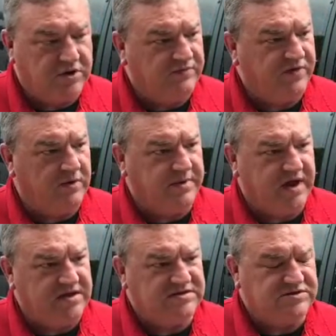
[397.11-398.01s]
confirmed
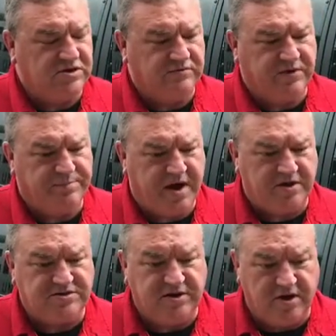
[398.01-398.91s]
cases over at
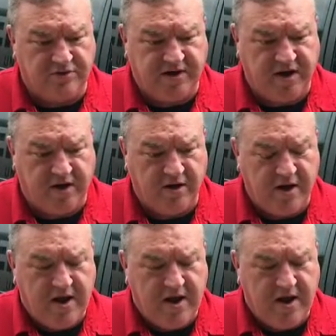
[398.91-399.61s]
Patterson Healthcare.